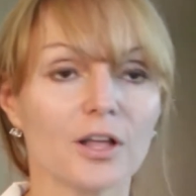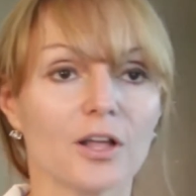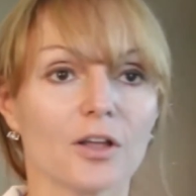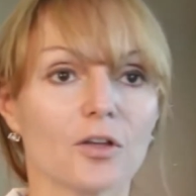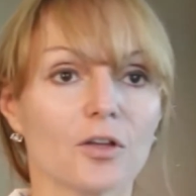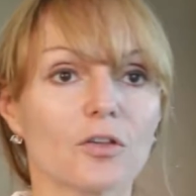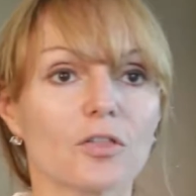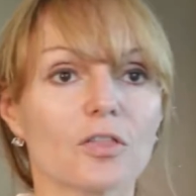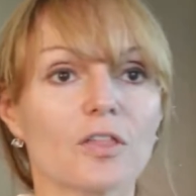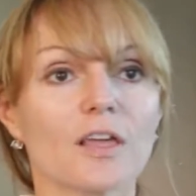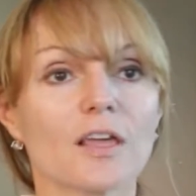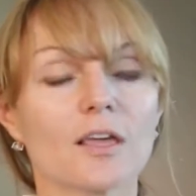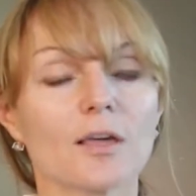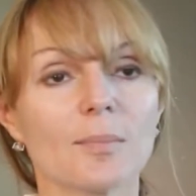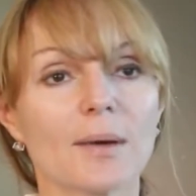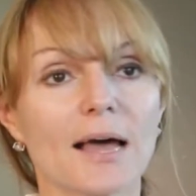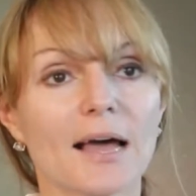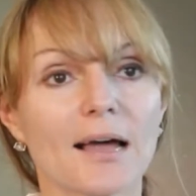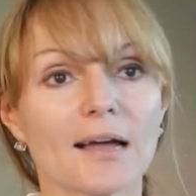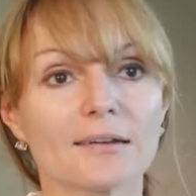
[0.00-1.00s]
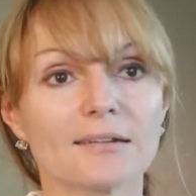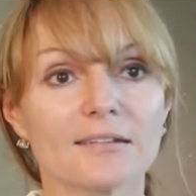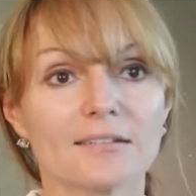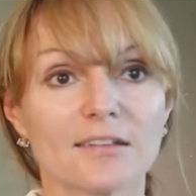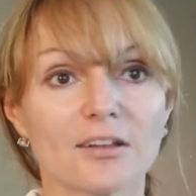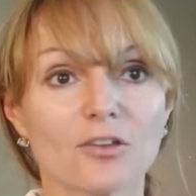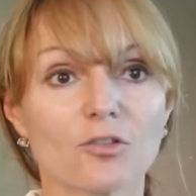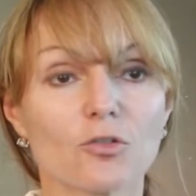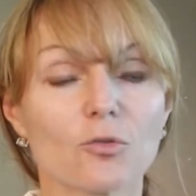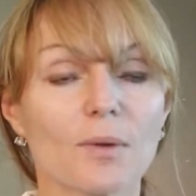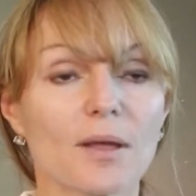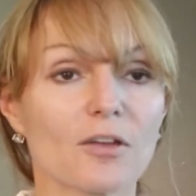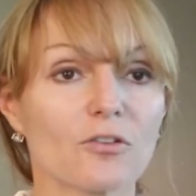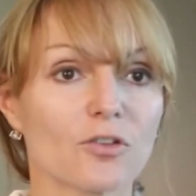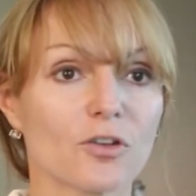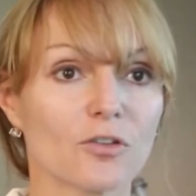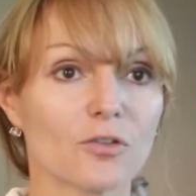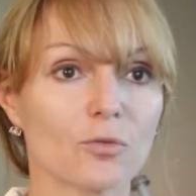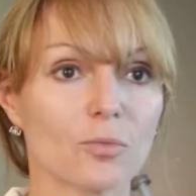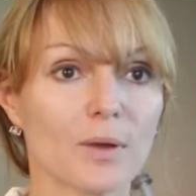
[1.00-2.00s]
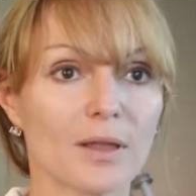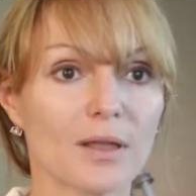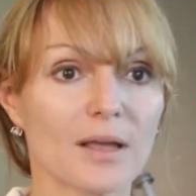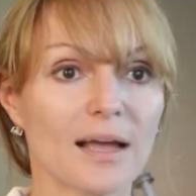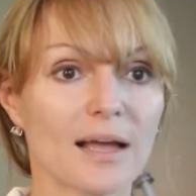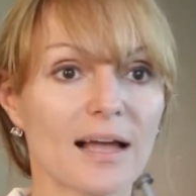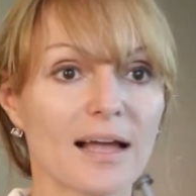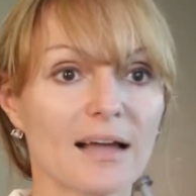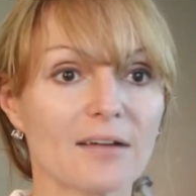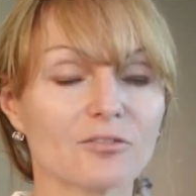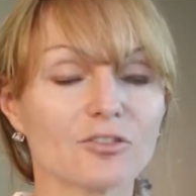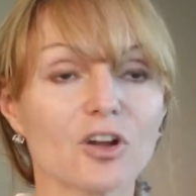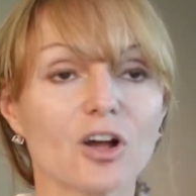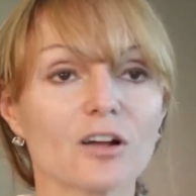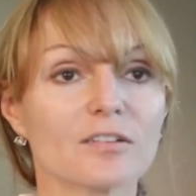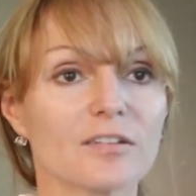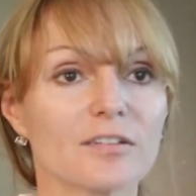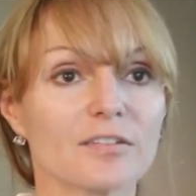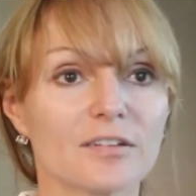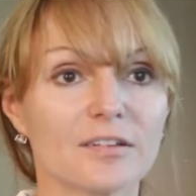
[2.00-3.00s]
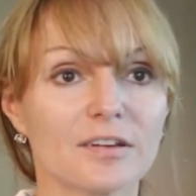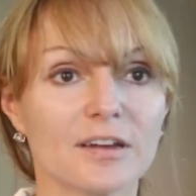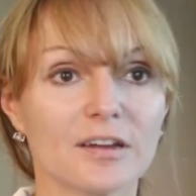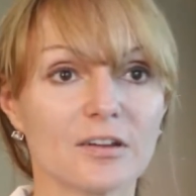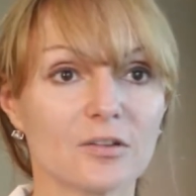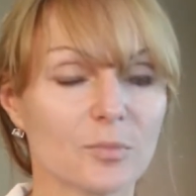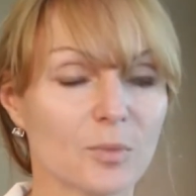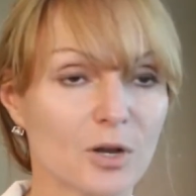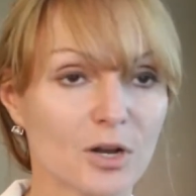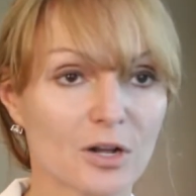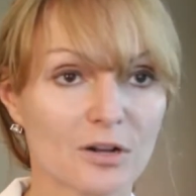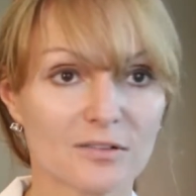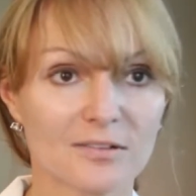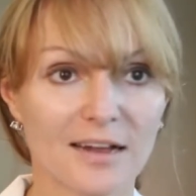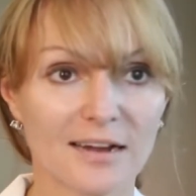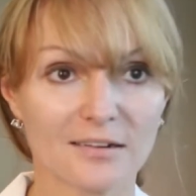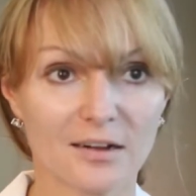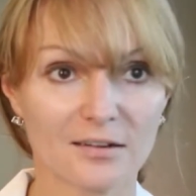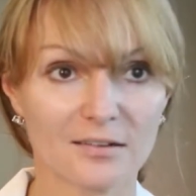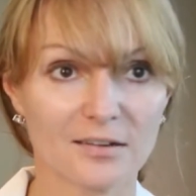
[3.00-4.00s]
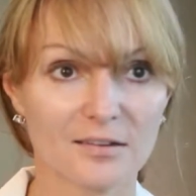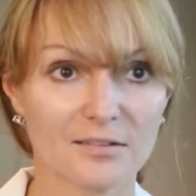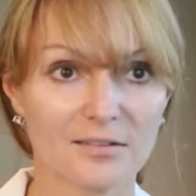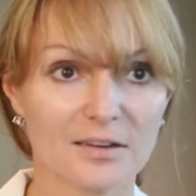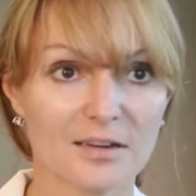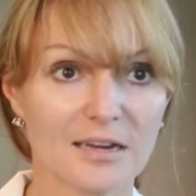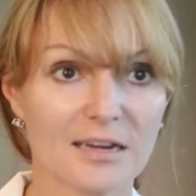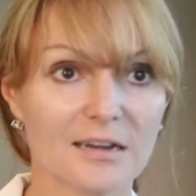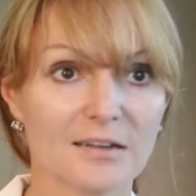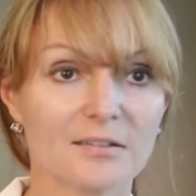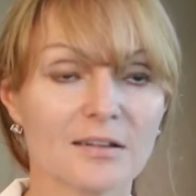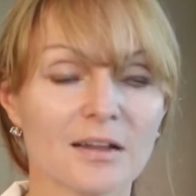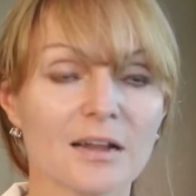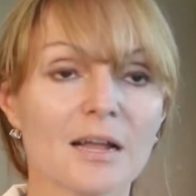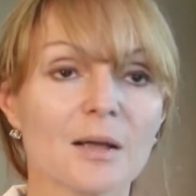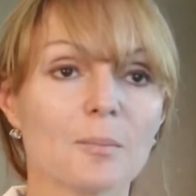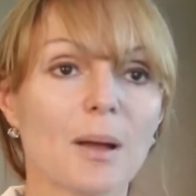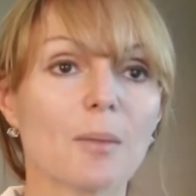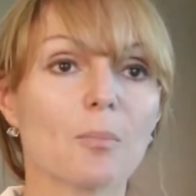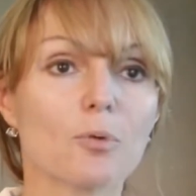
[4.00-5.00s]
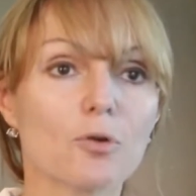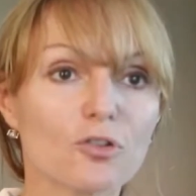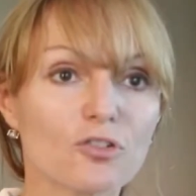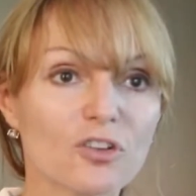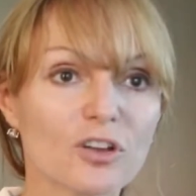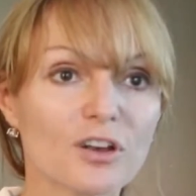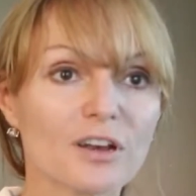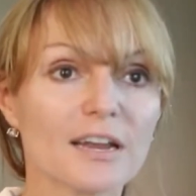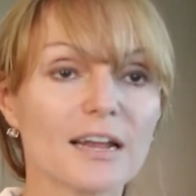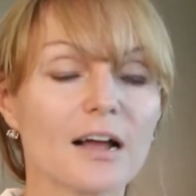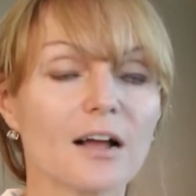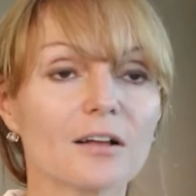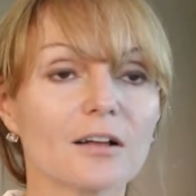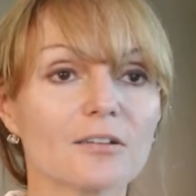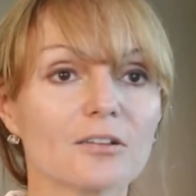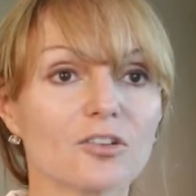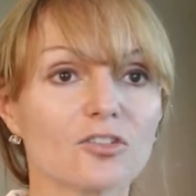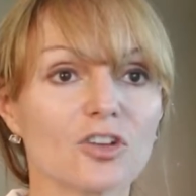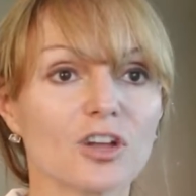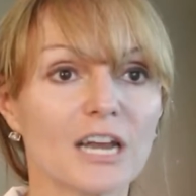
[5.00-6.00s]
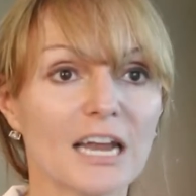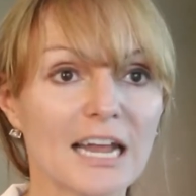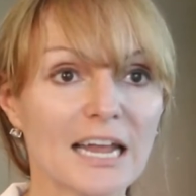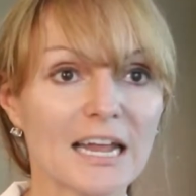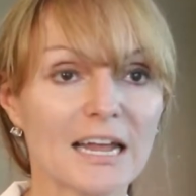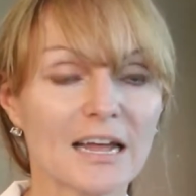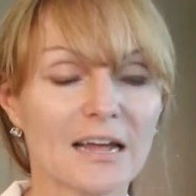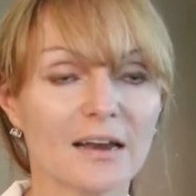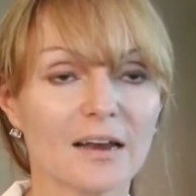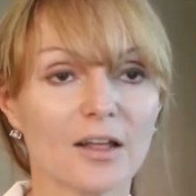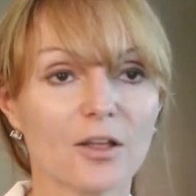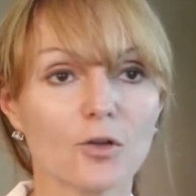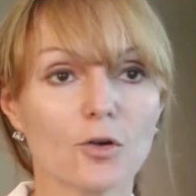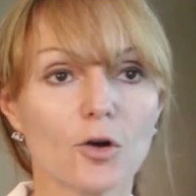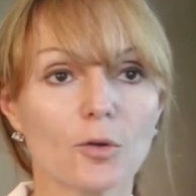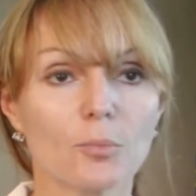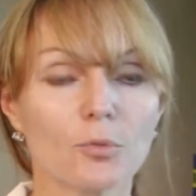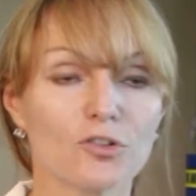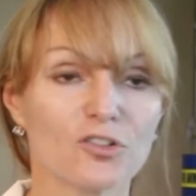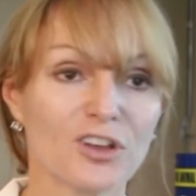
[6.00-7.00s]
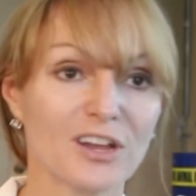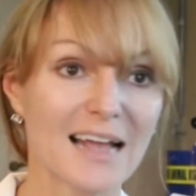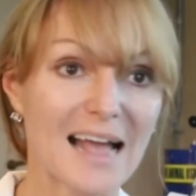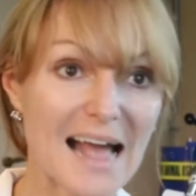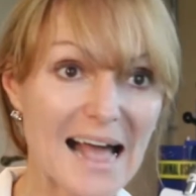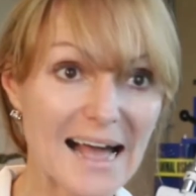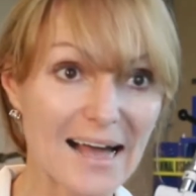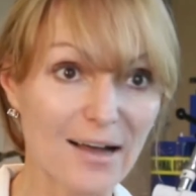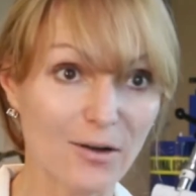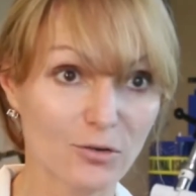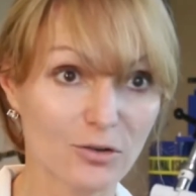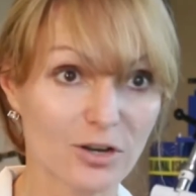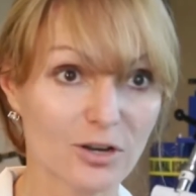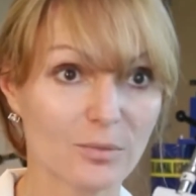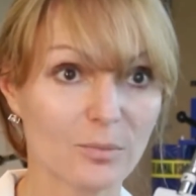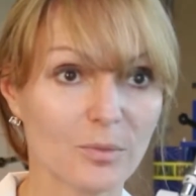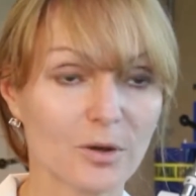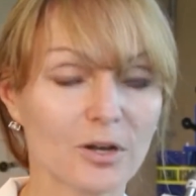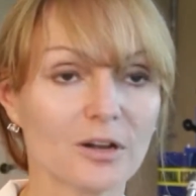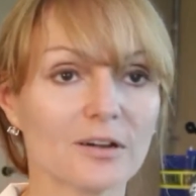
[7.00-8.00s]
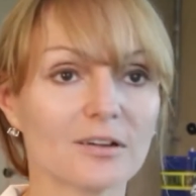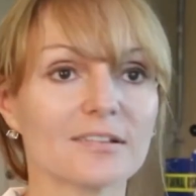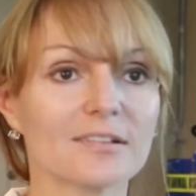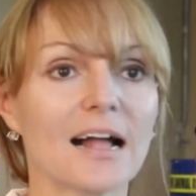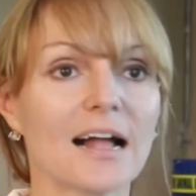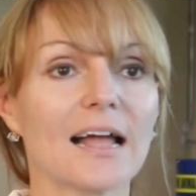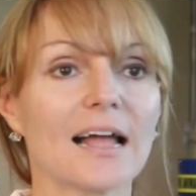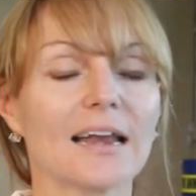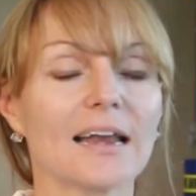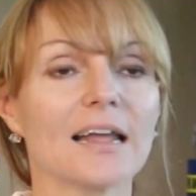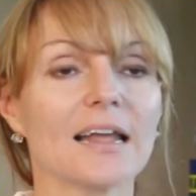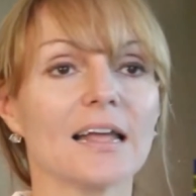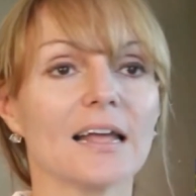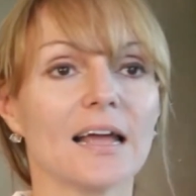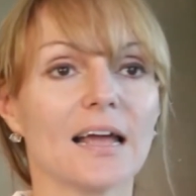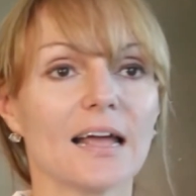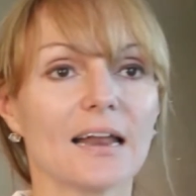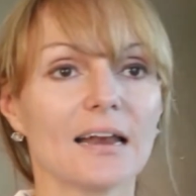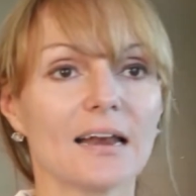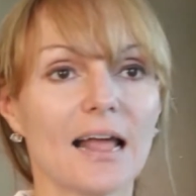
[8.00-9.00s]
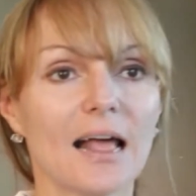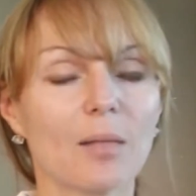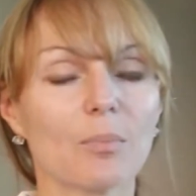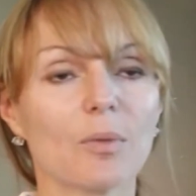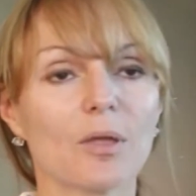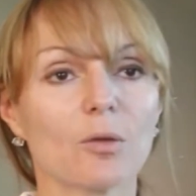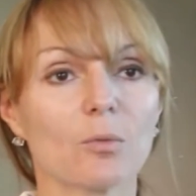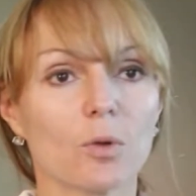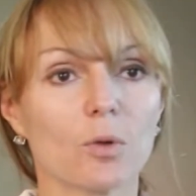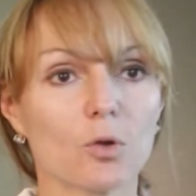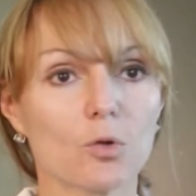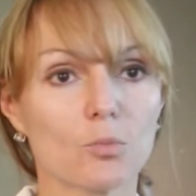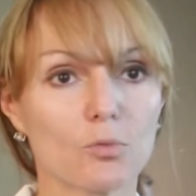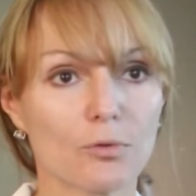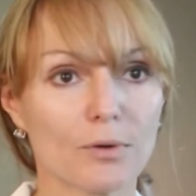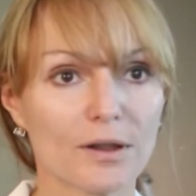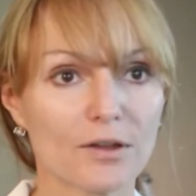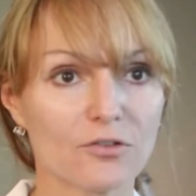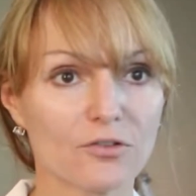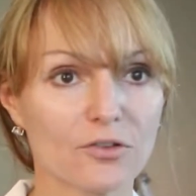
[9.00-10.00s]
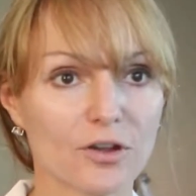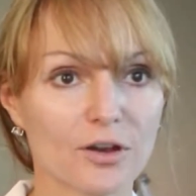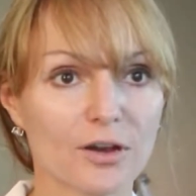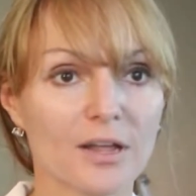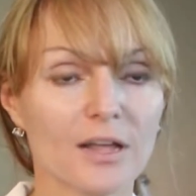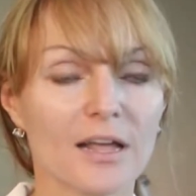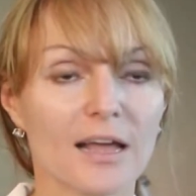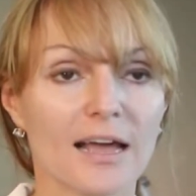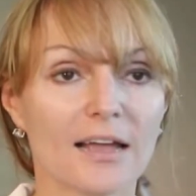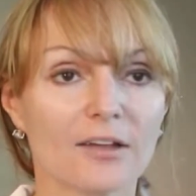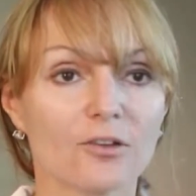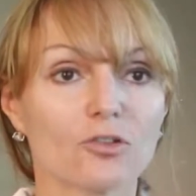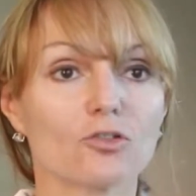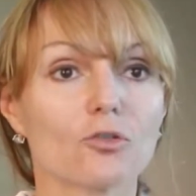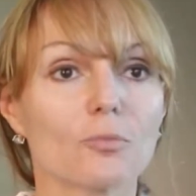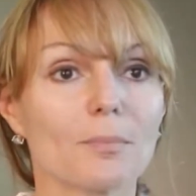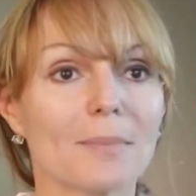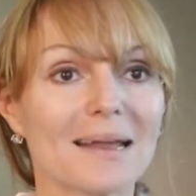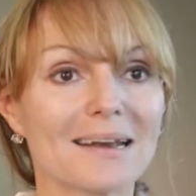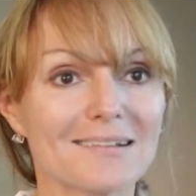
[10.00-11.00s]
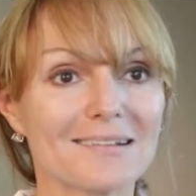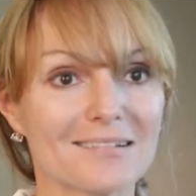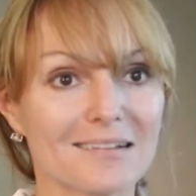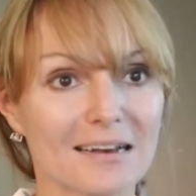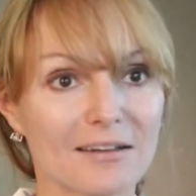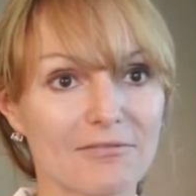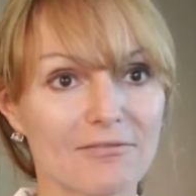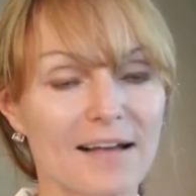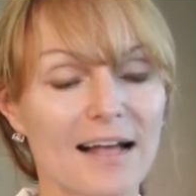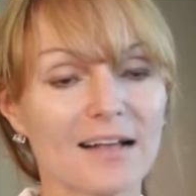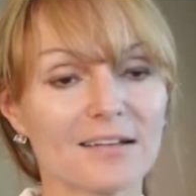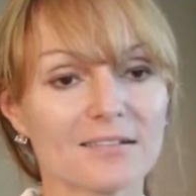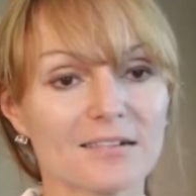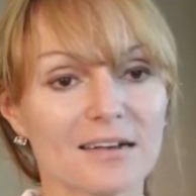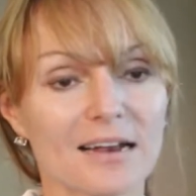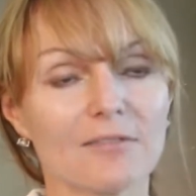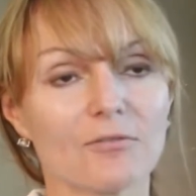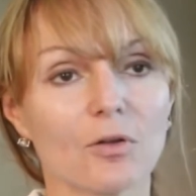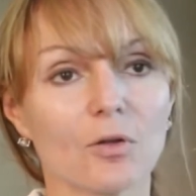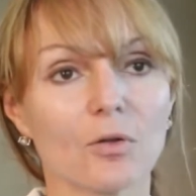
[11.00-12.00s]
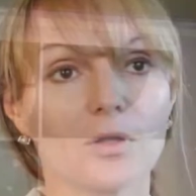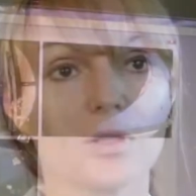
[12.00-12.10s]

You think about situations where you have toxicities, monoxide toxicities. By pushing the oxygen in, you're pushing out the monoxide and helping recuperation at a tremendously fast level.